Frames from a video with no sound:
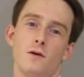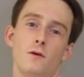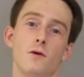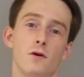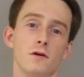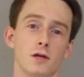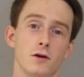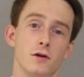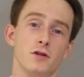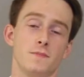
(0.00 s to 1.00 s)
Or you
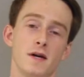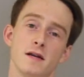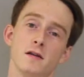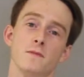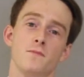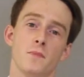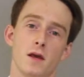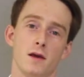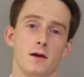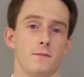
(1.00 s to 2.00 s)
can use a binder,
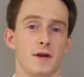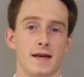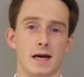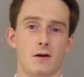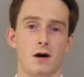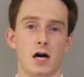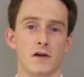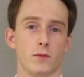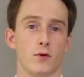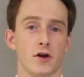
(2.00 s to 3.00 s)
but now
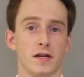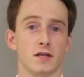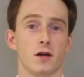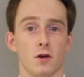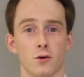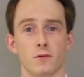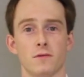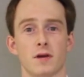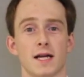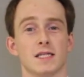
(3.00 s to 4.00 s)
half your product is glue,
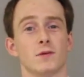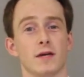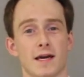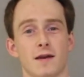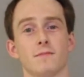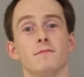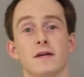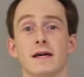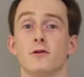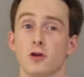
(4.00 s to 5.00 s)
and so again,
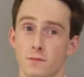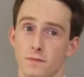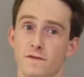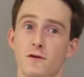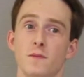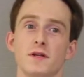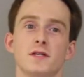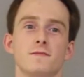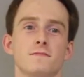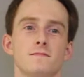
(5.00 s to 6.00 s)
you get a drop in
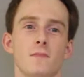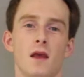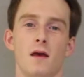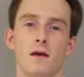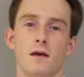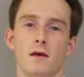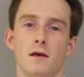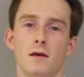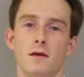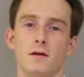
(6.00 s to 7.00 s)
performance.
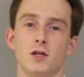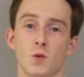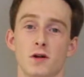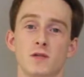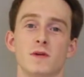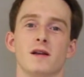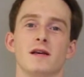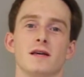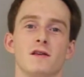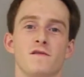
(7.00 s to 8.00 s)
So
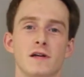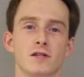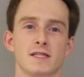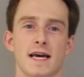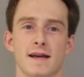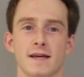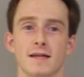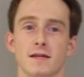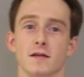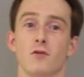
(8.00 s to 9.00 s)
ultimately, the field
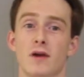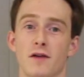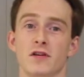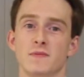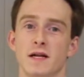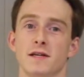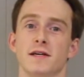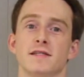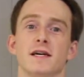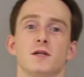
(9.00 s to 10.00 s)
stagnated around this
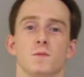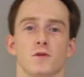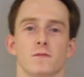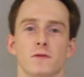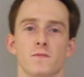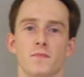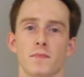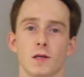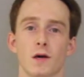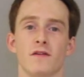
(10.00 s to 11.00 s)
pelletization problem.
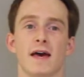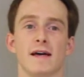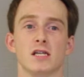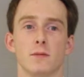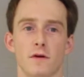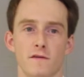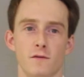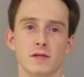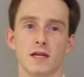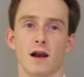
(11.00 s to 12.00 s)
You have excellent
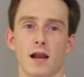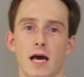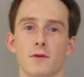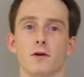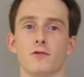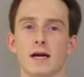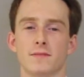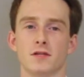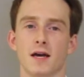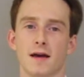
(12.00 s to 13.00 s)
performance in a lab on a gram
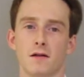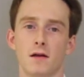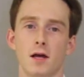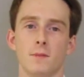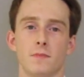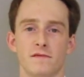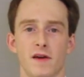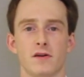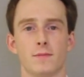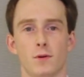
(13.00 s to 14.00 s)
scale, but
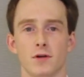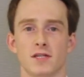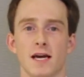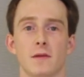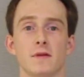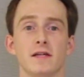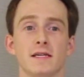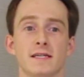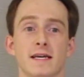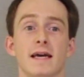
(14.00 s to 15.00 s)
very poor
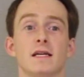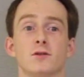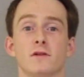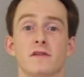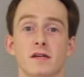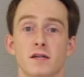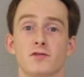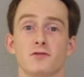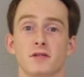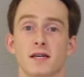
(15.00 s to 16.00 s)
scalability to any sort of
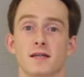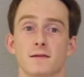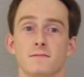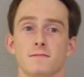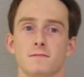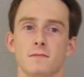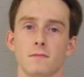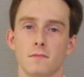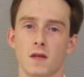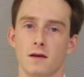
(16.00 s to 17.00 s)
industrial setting.
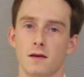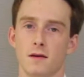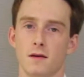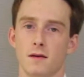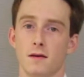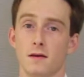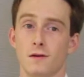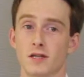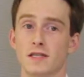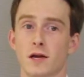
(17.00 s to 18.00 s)
It
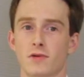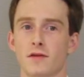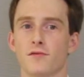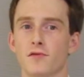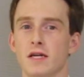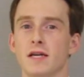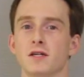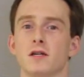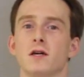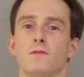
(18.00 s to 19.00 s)
was until around 3 years
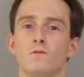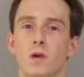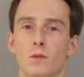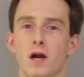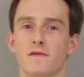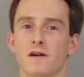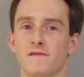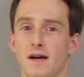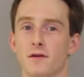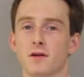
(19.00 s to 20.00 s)
ago, when one of
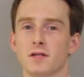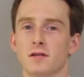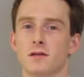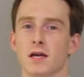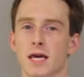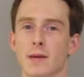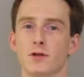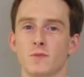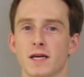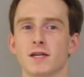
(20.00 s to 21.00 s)
our founders, a
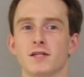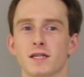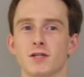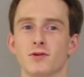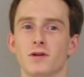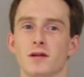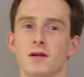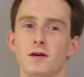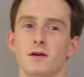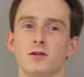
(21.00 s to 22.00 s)
Cambridge PhD student,
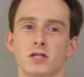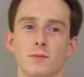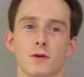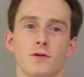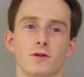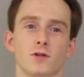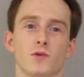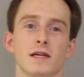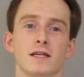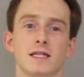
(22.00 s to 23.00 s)
stumbled across a
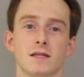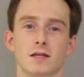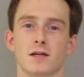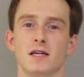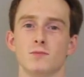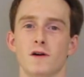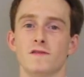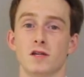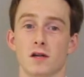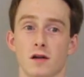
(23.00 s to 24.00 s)
way to synthesize
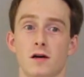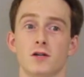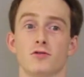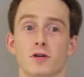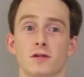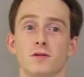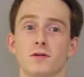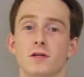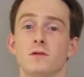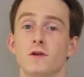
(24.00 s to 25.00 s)
MOFs as large
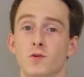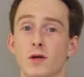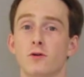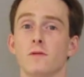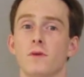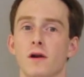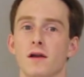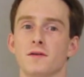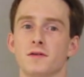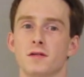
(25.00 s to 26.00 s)
crystals, which we call
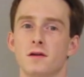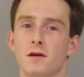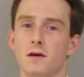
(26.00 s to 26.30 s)
monoliths.